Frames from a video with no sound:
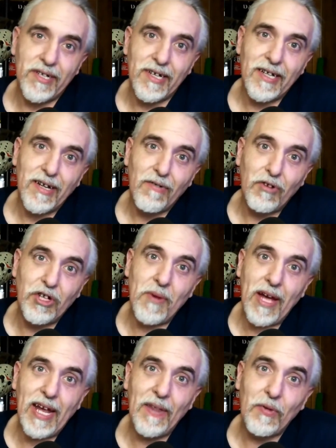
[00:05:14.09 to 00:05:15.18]
wanted to
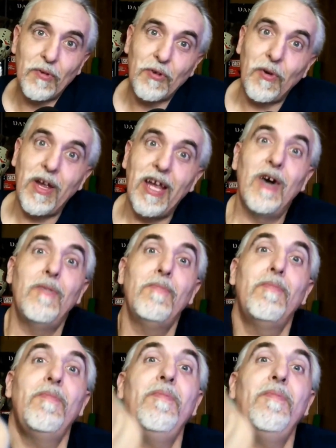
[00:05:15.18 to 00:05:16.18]
reach my hand through the screen and go,